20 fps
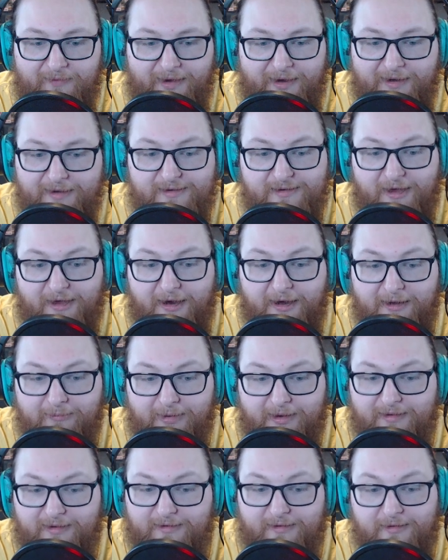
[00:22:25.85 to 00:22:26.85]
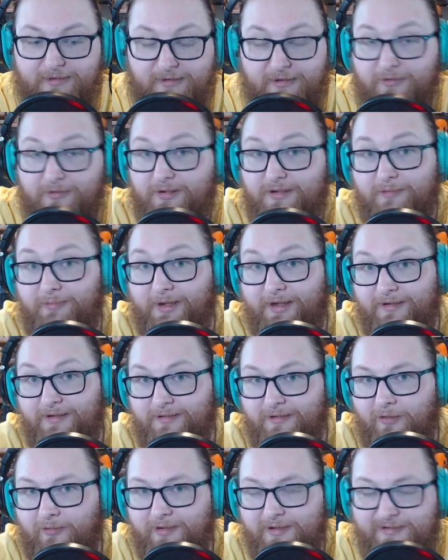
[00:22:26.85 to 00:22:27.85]
insane because these used to be as
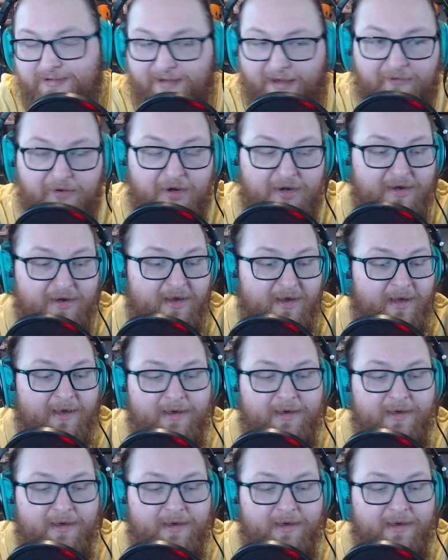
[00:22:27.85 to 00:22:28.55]
low as 7.